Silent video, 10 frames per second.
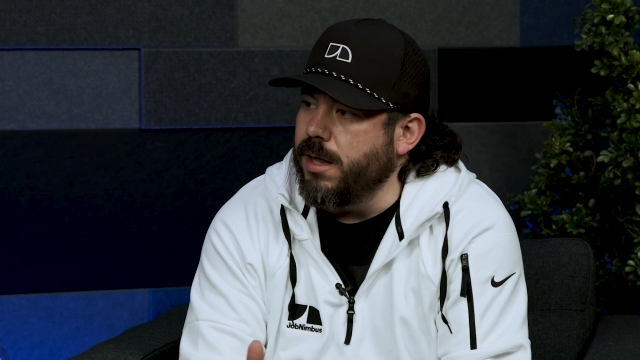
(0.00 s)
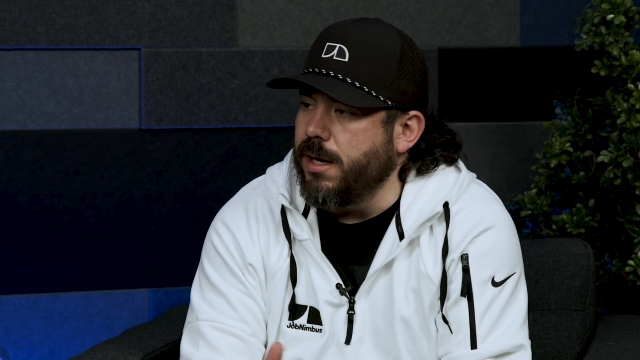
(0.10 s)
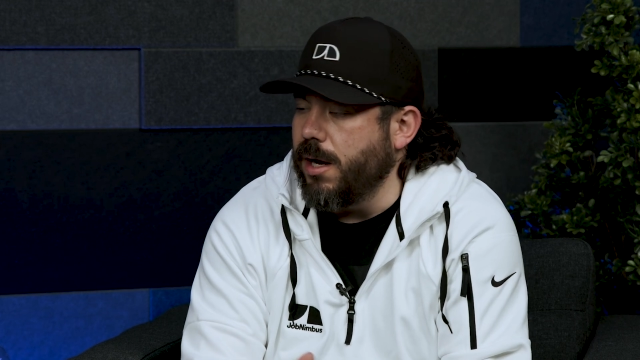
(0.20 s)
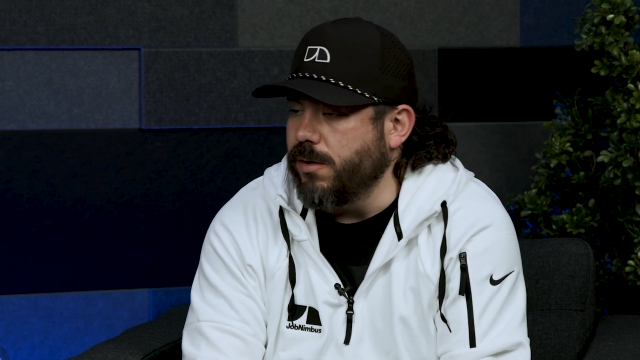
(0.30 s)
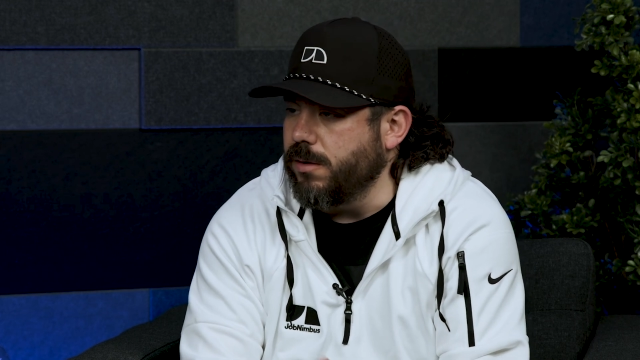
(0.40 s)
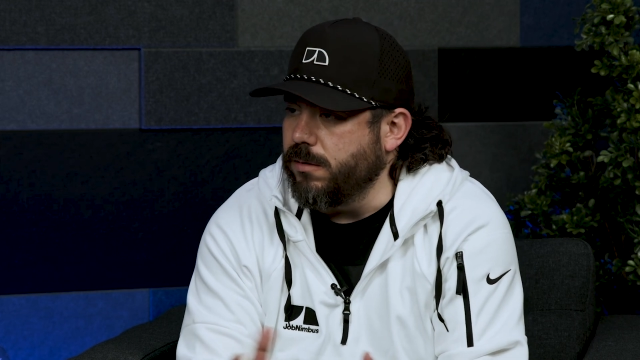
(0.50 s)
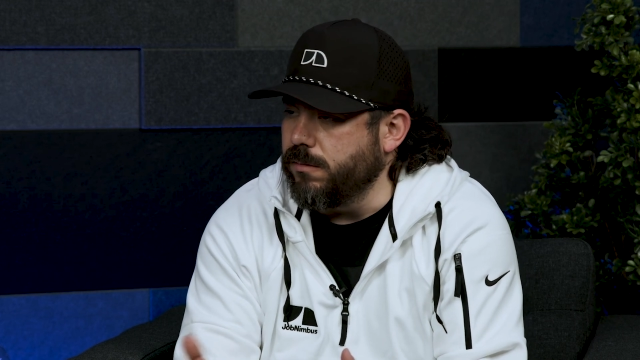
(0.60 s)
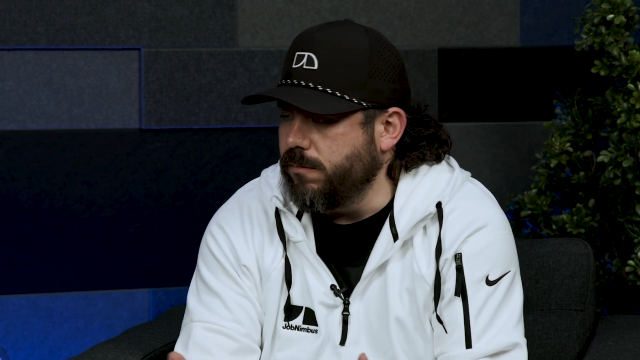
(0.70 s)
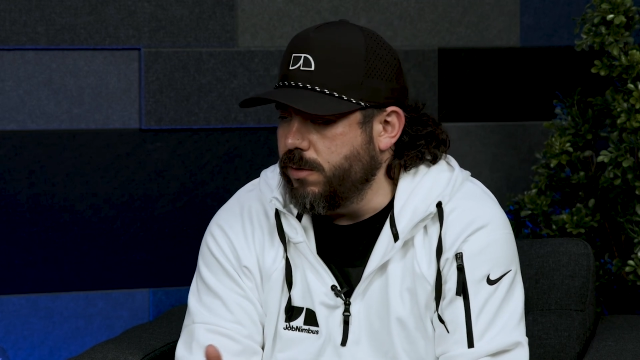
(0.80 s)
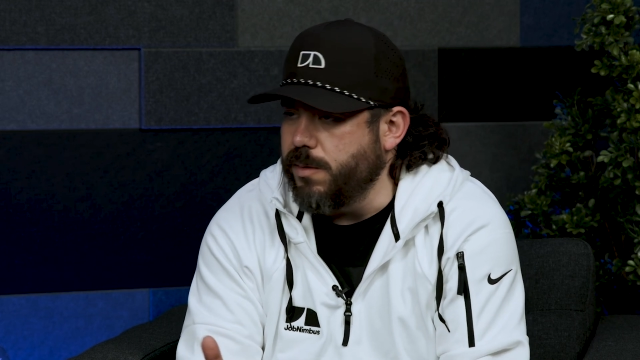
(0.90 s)
then I also
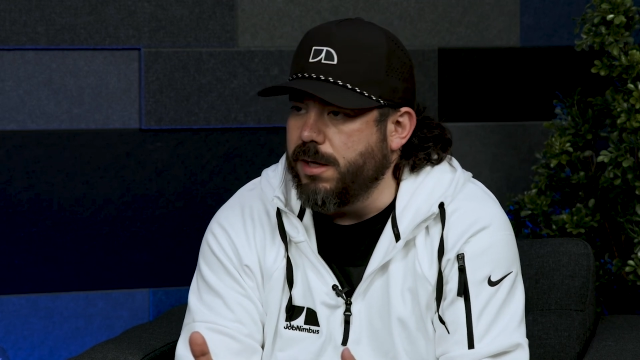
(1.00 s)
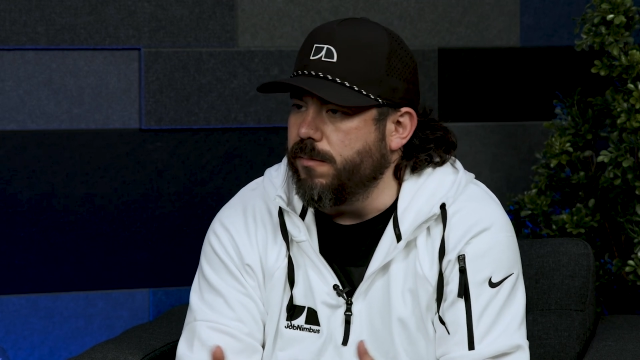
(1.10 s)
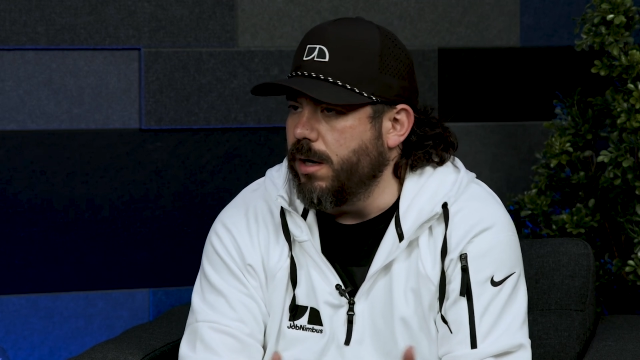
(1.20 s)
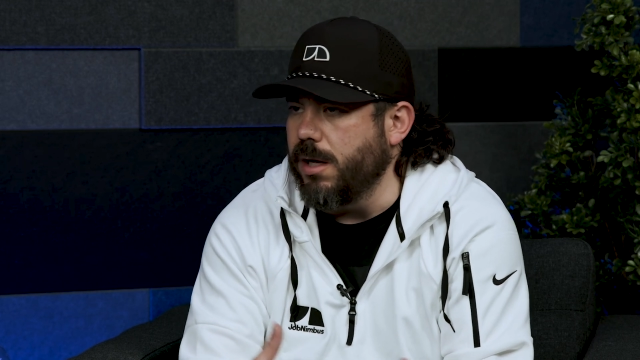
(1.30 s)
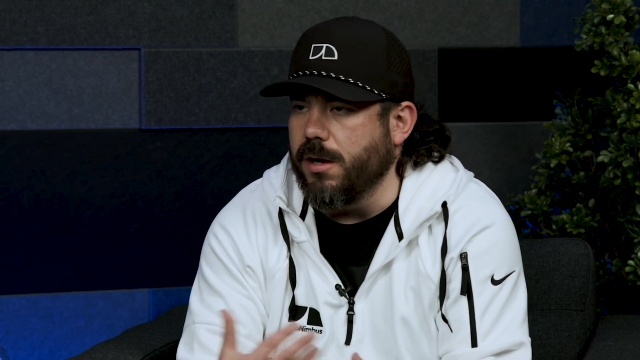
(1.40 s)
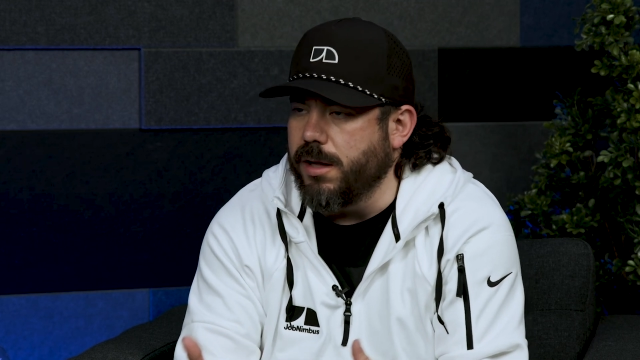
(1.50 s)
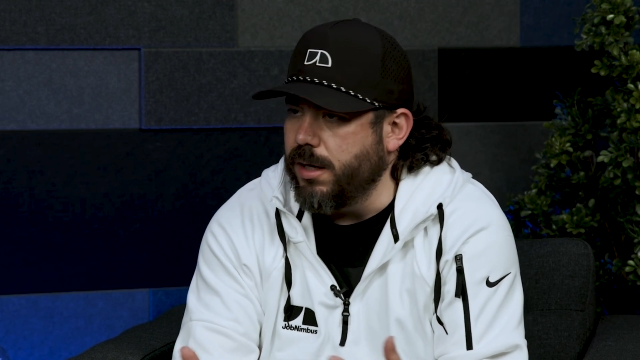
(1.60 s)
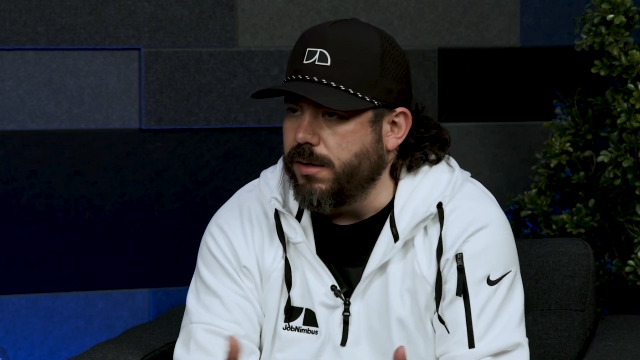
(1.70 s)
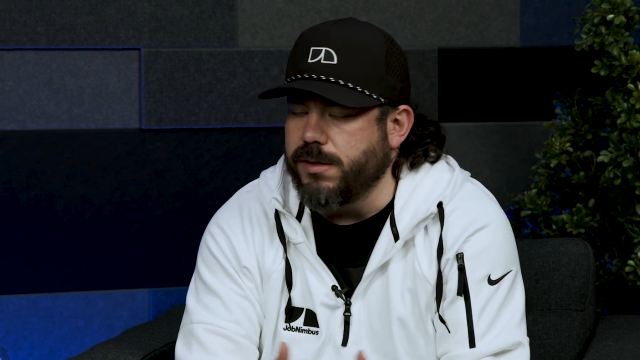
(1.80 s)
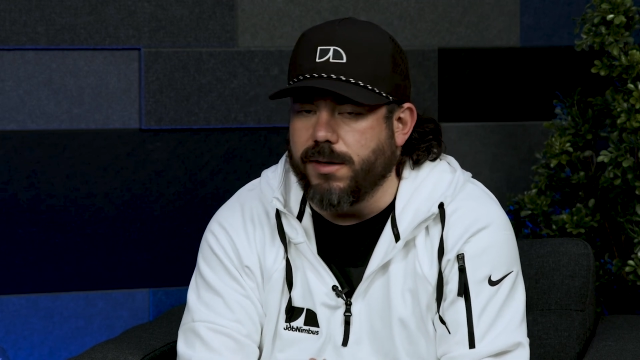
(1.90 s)
speed to money, all
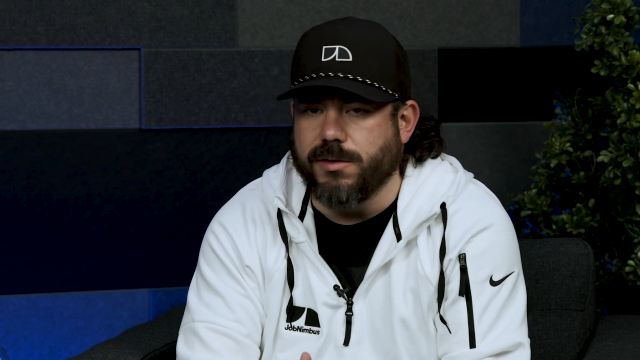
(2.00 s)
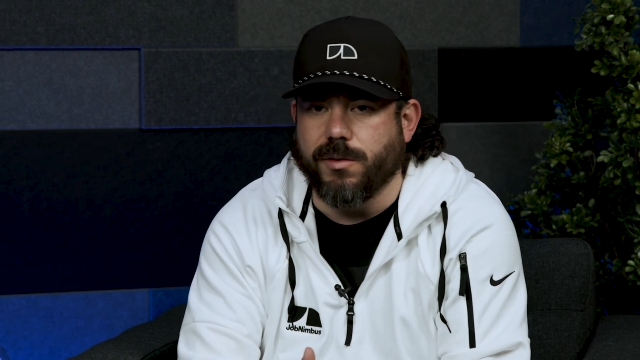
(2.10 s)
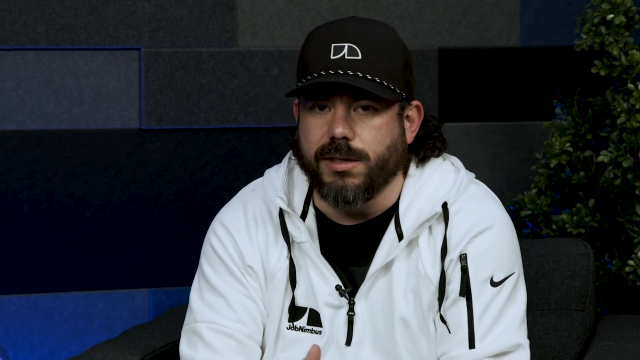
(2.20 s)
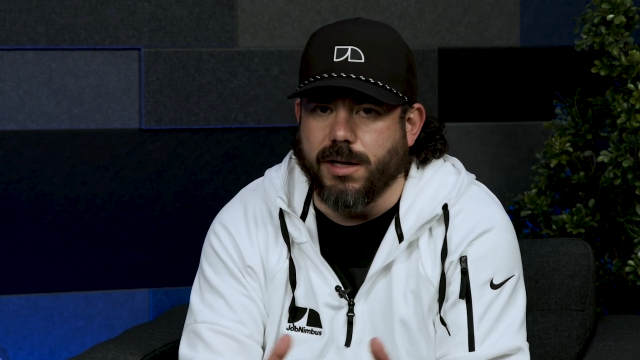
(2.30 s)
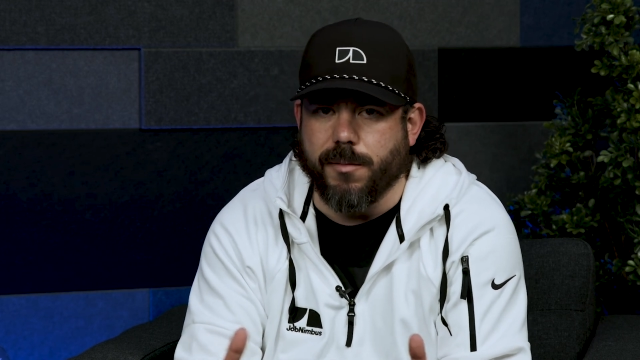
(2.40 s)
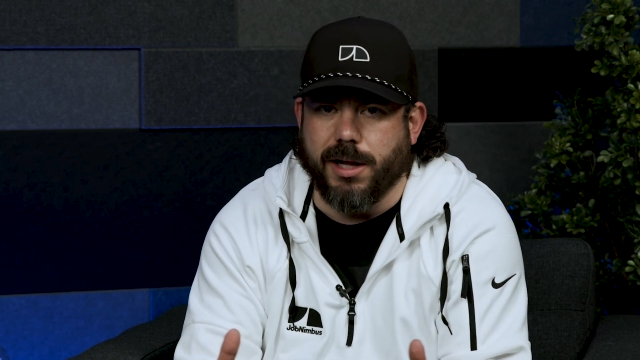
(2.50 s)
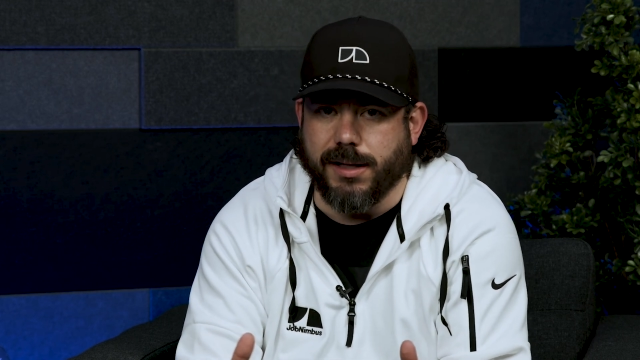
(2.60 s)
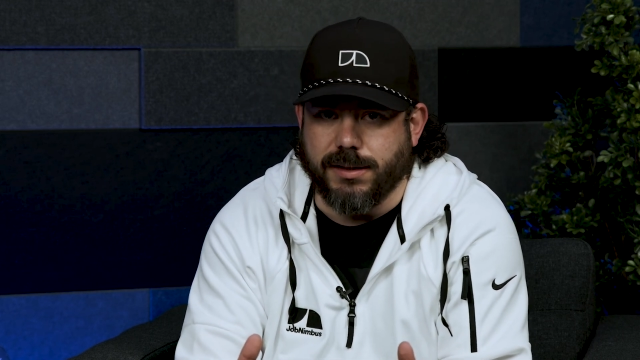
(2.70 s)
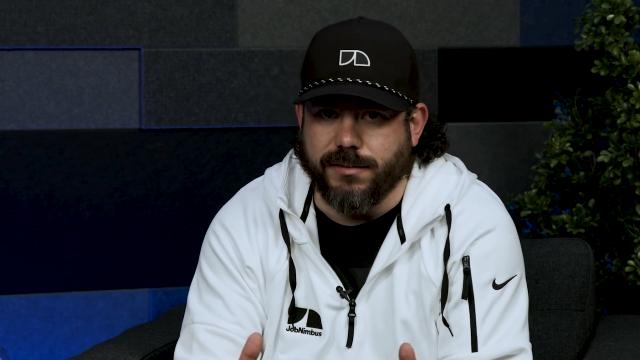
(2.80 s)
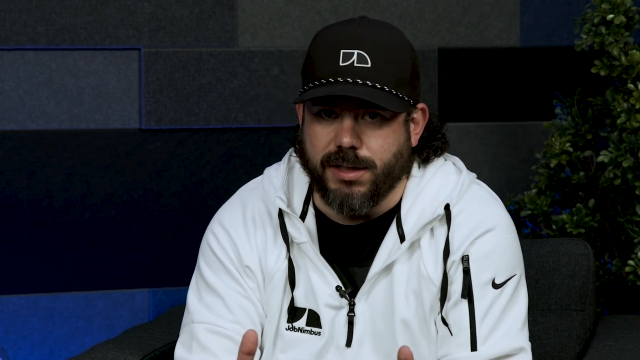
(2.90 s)
that other stuff. So we're going to talk about a lot
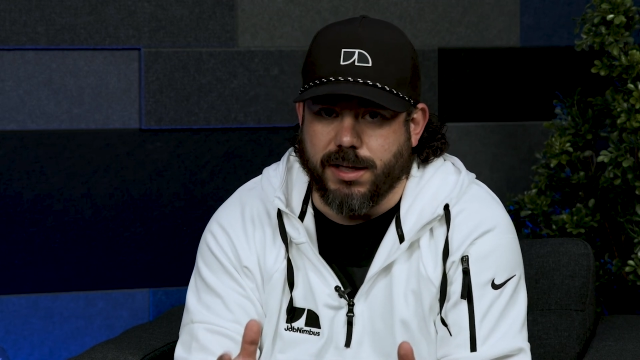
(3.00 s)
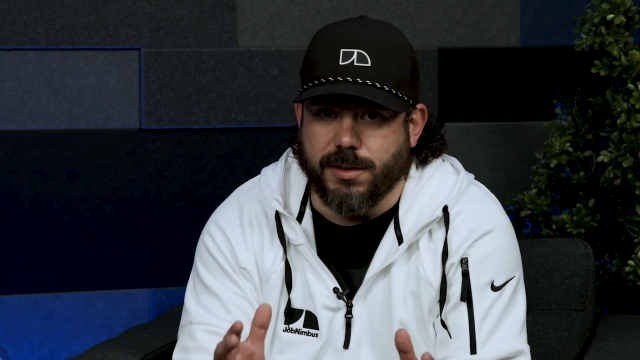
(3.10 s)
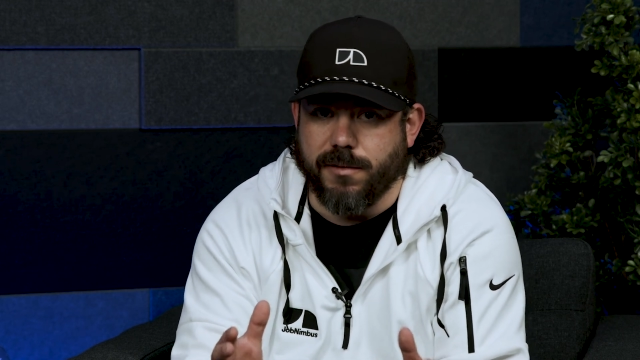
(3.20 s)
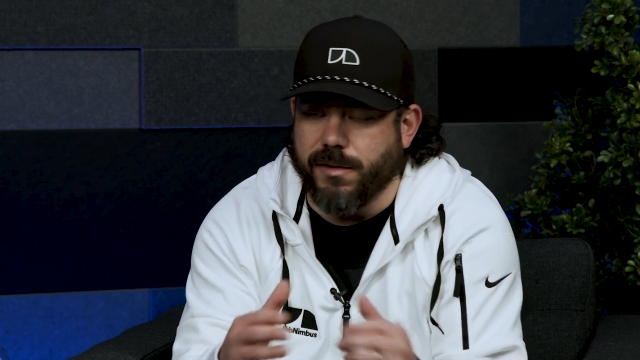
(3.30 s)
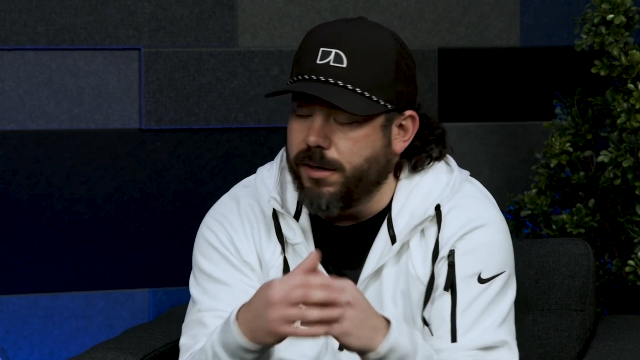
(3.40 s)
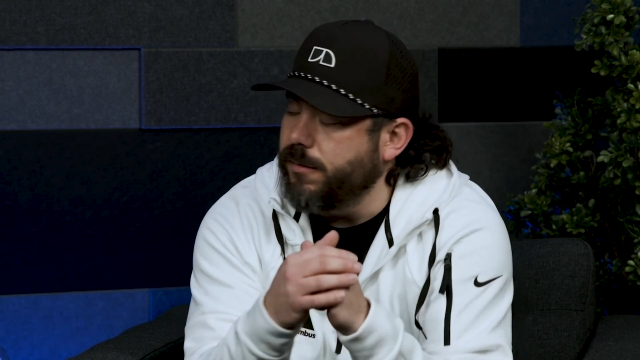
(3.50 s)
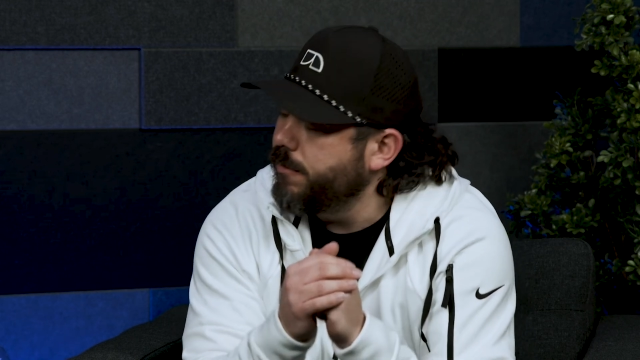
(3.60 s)
of stuff today. It's going to be fun.